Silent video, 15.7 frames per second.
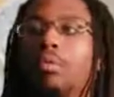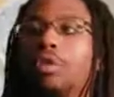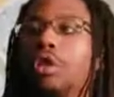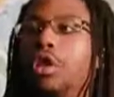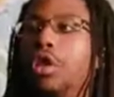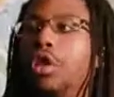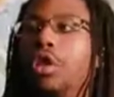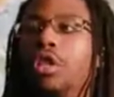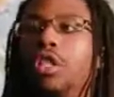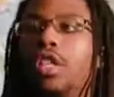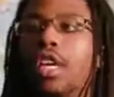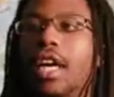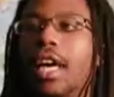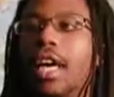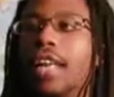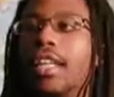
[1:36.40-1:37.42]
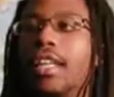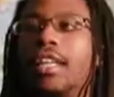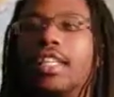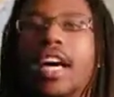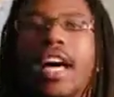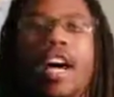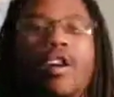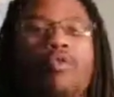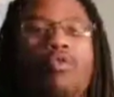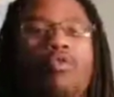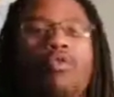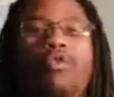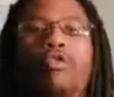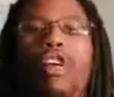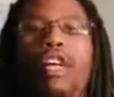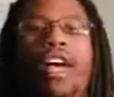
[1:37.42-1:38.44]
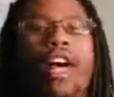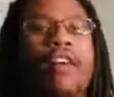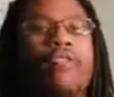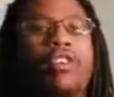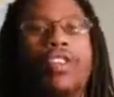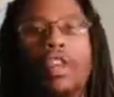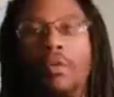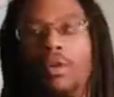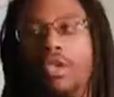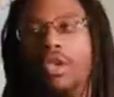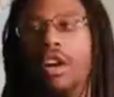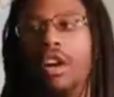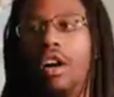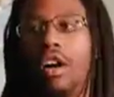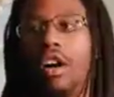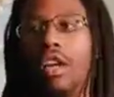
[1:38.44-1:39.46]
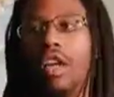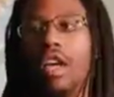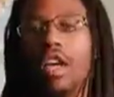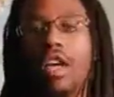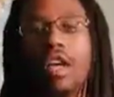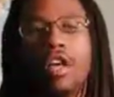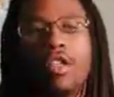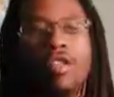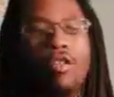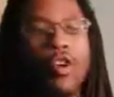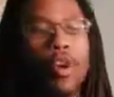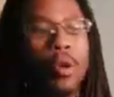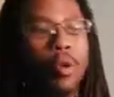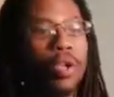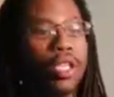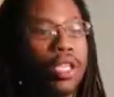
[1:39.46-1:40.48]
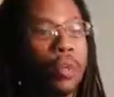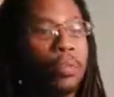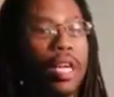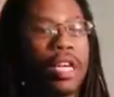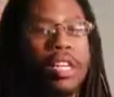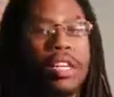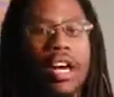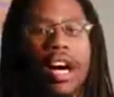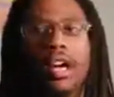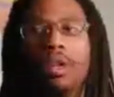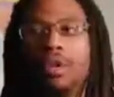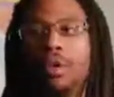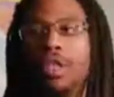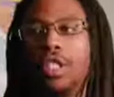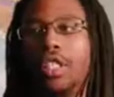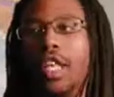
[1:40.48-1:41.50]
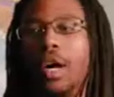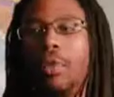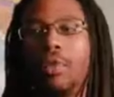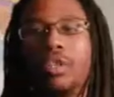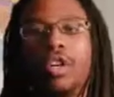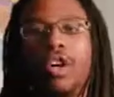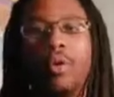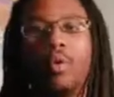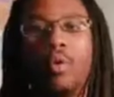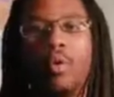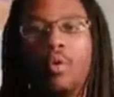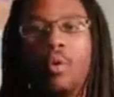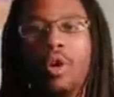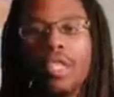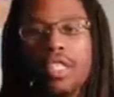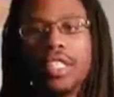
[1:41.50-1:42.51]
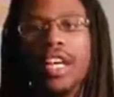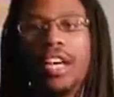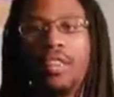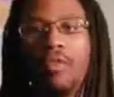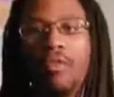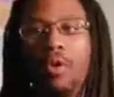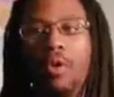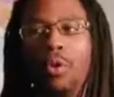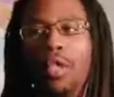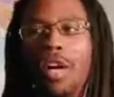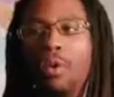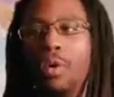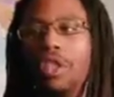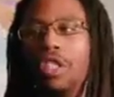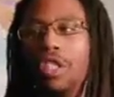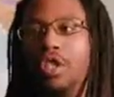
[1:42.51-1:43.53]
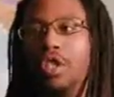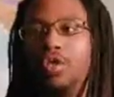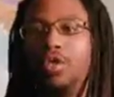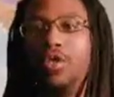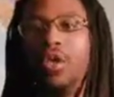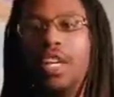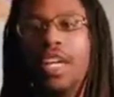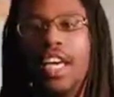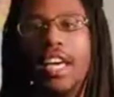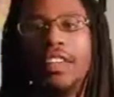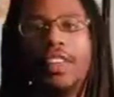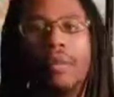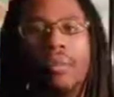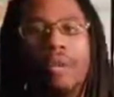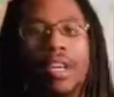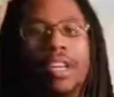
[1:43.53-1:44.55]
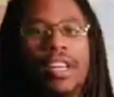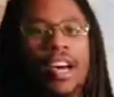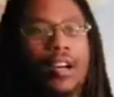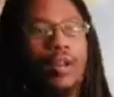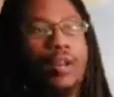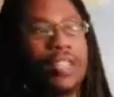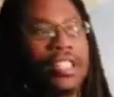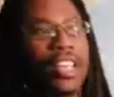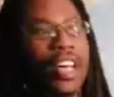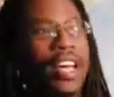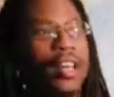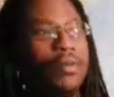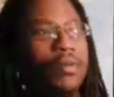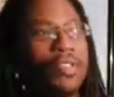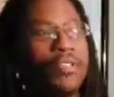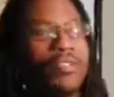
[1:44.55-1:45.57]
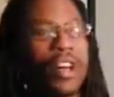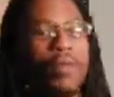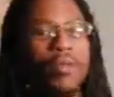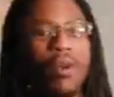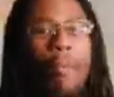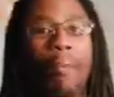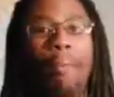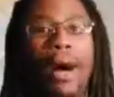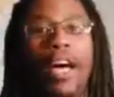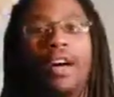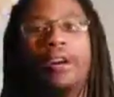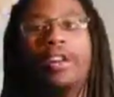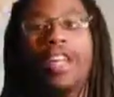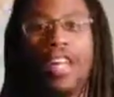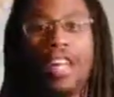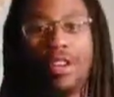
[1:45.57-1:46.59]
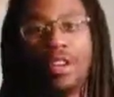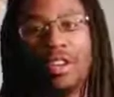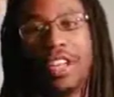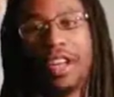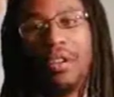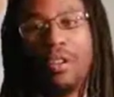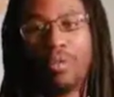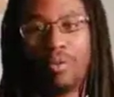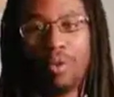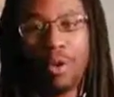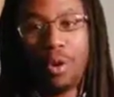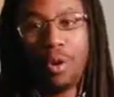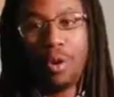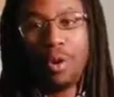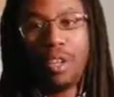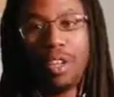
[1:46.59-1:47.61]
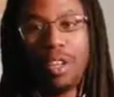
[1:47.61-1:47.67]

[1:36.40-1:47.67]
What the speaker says: church, and the entire roofing and everything was gone. There was a McDonald's that was on one side of the road that was destroyed, and the McDonald's sign was found a mile later down the road.